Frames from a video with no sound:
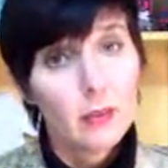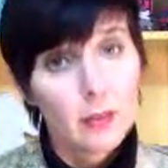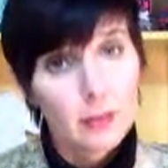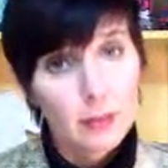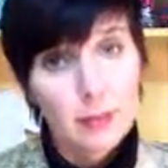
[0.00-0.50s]

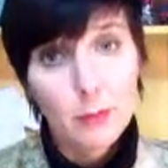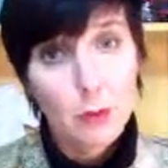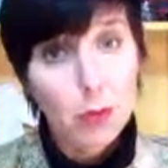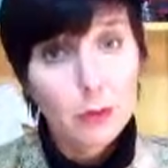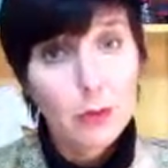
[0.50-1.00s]
Sometimes
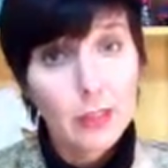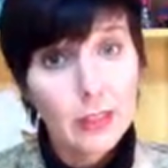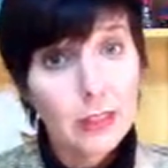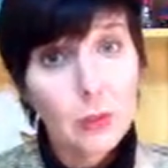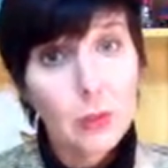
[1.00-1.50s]
all you
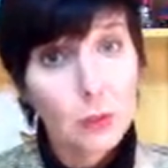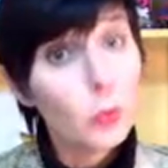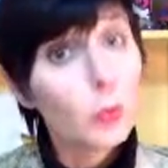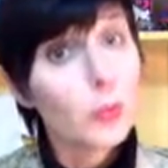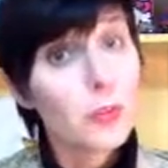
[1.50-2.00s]
need are the
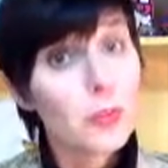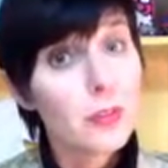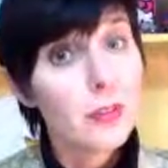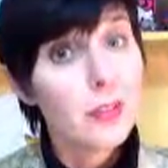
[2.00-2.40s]
tools,